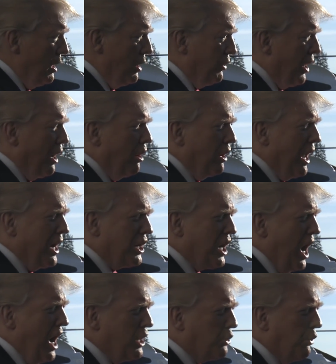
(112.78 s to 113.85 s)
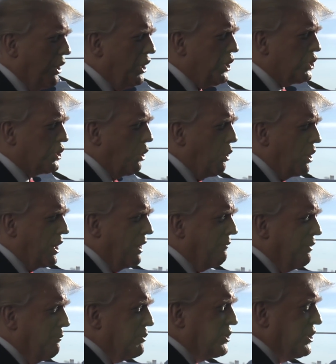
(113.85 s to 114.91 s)
They don't like concrete, so we'll give
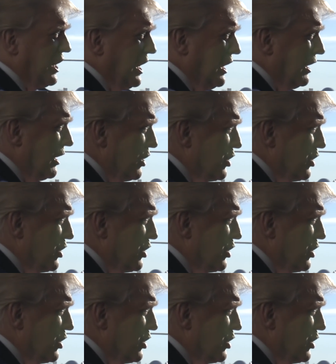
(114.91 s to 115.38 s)
them steel.